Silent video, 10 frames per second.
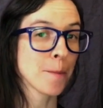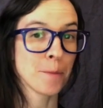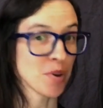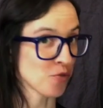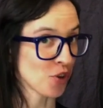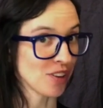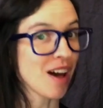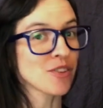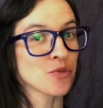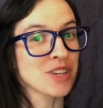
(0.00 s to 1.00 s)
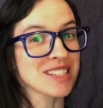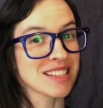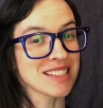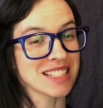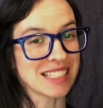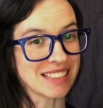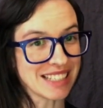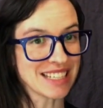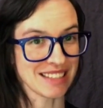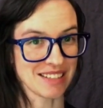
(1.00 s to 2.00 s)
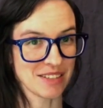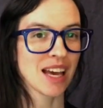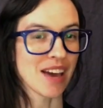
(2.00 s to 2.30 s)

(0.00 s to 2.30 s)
but for a lot of reasons, it isn't.